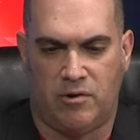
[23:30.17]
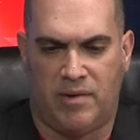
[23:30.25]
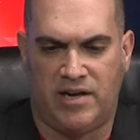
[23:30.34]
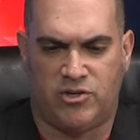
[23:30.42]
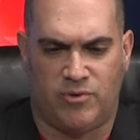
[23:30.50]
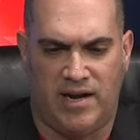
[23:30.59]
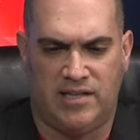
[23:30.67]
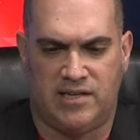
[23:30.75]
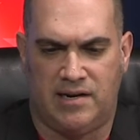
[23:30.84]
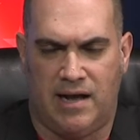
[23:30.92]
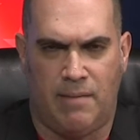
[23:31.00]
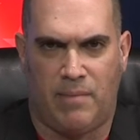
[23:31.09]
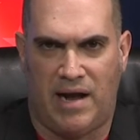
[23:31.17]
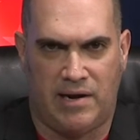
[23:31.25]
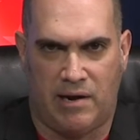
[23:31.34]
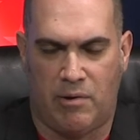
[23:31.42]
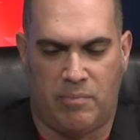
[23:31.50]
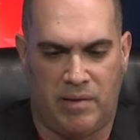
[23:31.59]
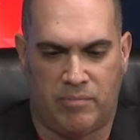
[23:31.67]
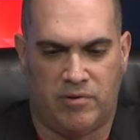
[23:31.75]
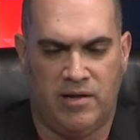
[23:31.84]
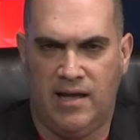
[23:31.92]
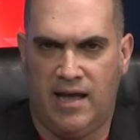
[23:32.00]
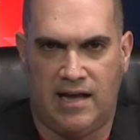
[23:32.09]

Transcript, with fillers: by trans and non binary people,